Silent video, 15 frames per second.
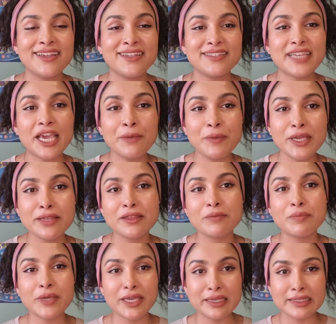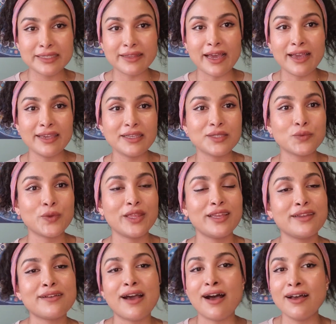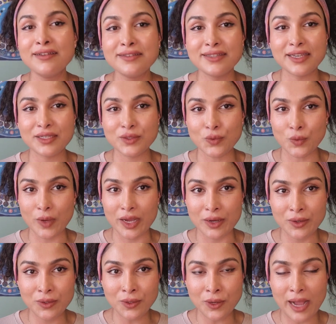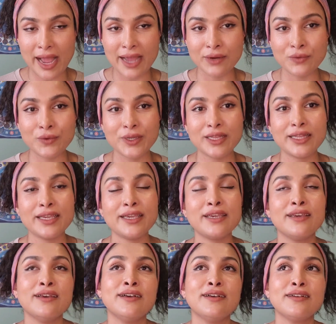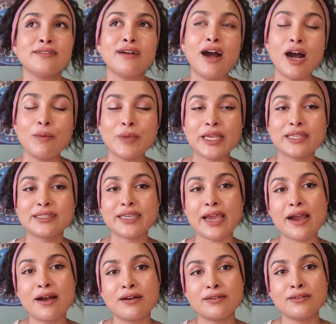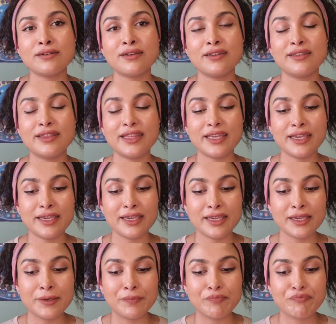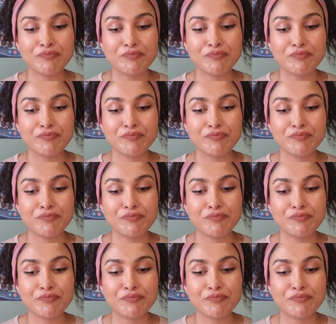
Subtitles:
taming the beast that is within us as well, and really calming down the